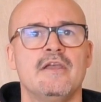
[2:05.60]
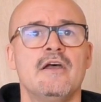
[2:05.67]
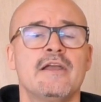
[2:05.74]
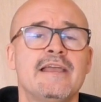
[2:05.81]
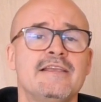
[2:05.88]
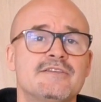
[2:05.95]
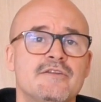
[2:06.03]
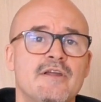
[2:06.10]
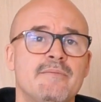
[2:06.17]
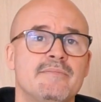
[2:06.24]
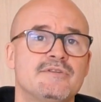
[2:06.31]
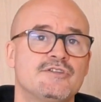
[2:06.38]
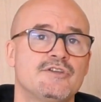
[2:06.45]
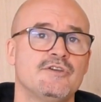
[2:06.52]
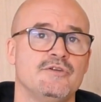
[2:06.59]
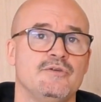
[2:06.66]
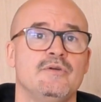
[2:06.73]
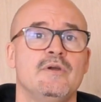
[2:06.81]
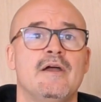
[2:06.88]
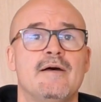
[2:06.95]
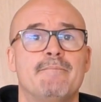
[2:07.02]
Okay, so number two,
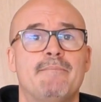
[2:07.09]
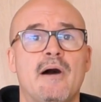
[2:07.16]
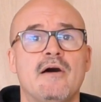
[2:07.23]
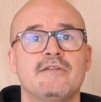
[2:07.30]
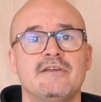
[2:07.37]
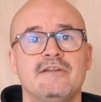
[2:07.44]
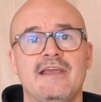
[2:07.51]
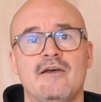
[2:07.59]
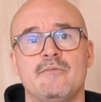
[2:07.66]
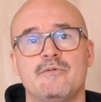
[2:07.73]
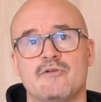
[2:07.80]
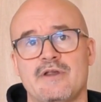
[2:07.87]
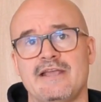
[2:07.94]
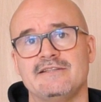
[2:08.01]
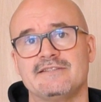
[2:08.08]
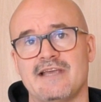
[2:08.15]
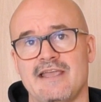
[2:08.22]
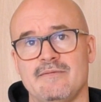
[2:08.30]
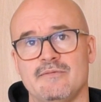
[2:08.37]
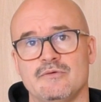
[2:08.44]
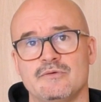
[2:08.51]
Bard can help create
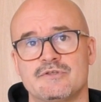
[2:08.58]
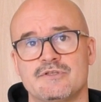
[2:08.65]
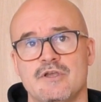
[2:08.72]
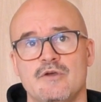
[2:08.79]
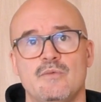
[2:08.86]
tables